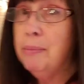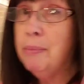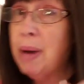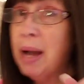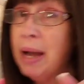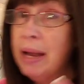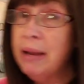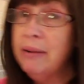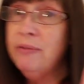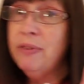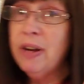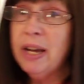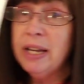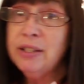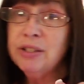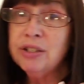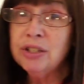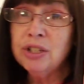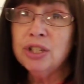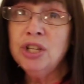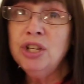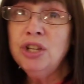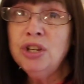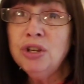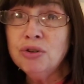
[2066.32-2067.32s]
my
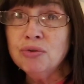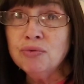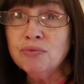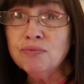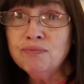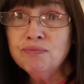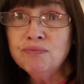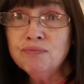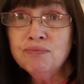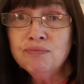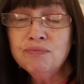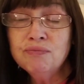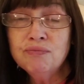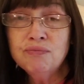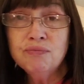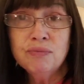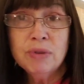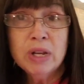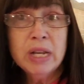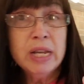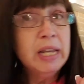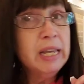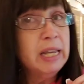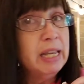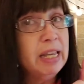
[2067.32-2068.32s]
advice to you,
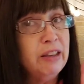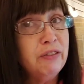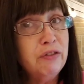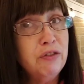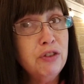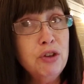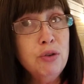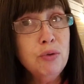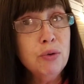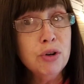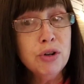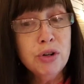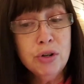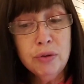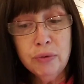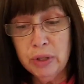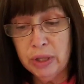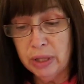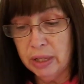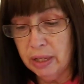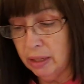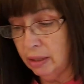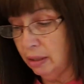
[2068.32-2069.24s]
if you are doing